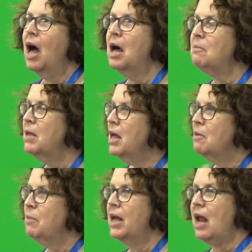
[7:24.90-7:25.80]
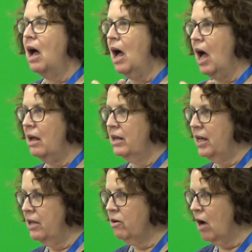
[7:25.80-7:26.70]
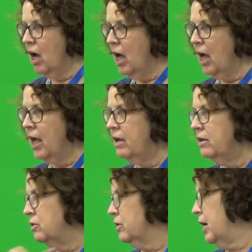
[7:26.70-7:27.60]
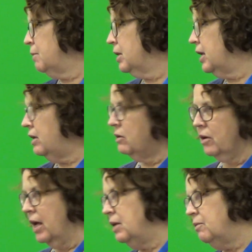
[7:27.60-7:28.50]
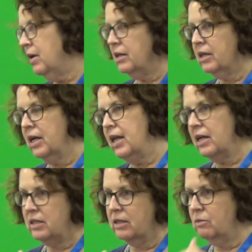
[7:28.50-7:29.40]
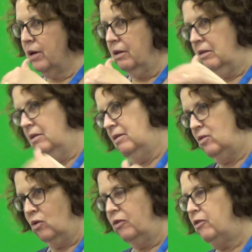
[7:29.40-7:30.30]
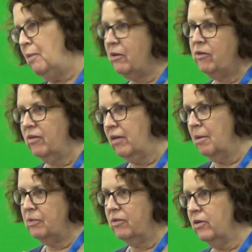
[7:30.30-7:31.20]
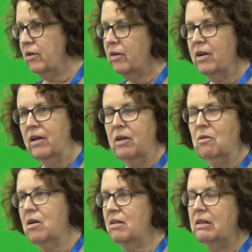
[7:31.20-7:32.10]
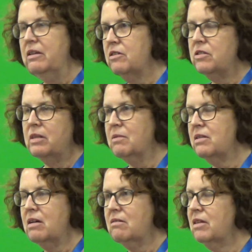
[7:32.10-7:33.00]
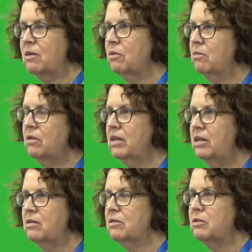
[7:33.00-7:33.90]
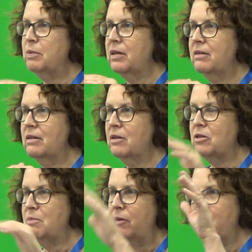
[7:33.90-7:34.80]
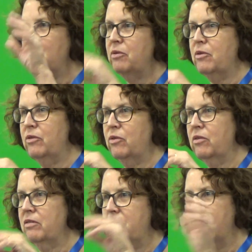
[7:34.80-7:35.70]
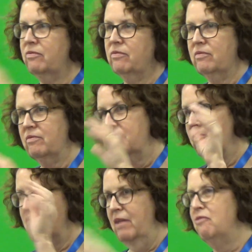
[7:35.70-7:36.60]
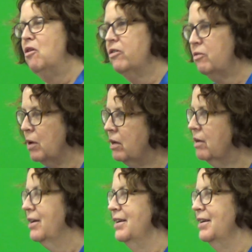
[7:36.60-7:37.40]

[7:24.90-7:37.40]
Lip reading: But neither I nor Emily nor anyone connected with sort of space hipster. I don't call it leadership because I don't think we're real leaders, but you know, space hipster sort of enforcement.